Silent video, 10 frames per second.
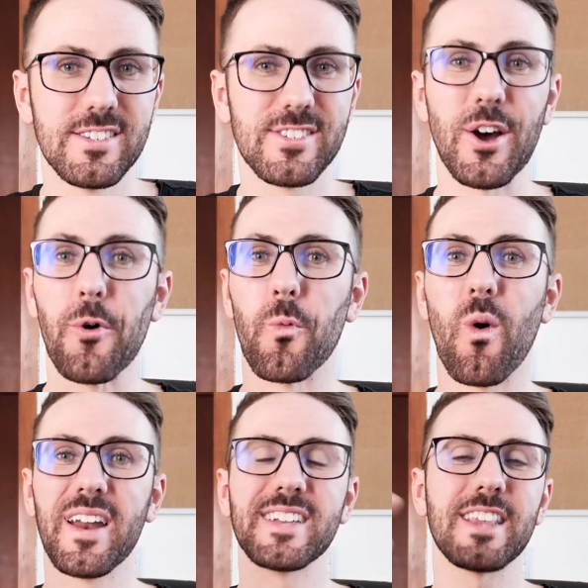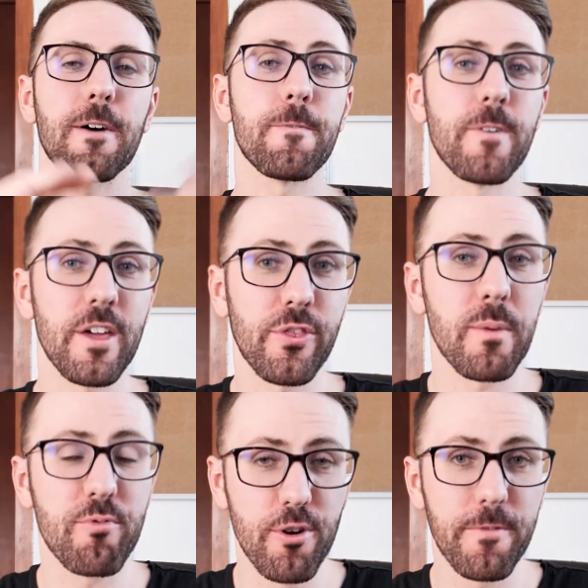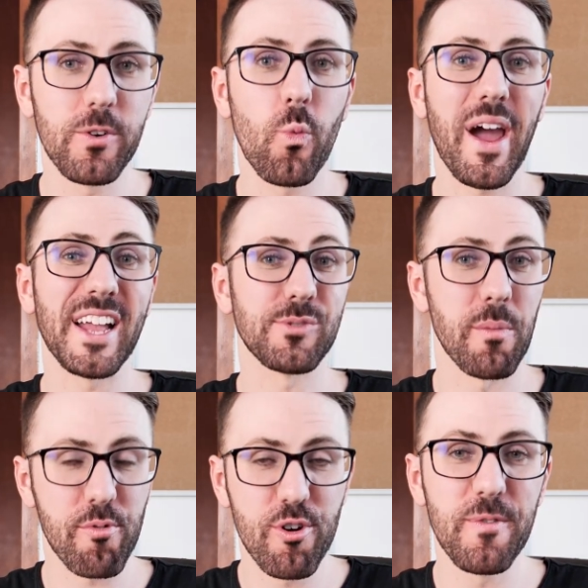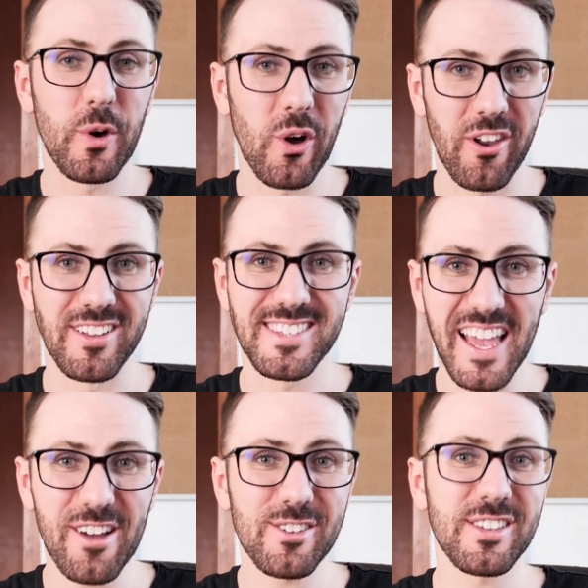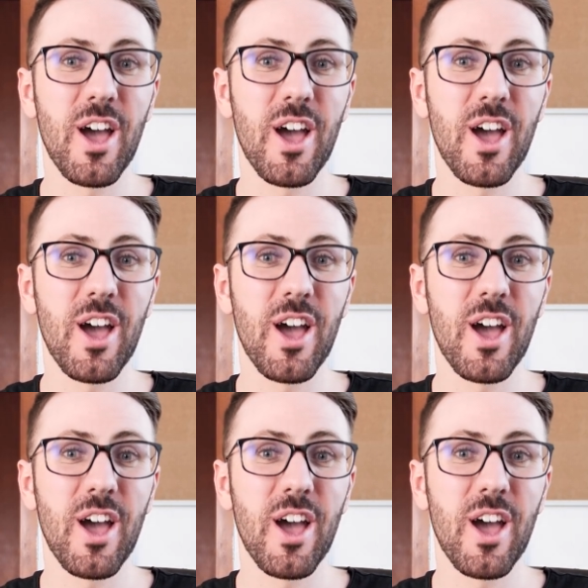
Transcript: So what is that fifth proven way to improve your online sales?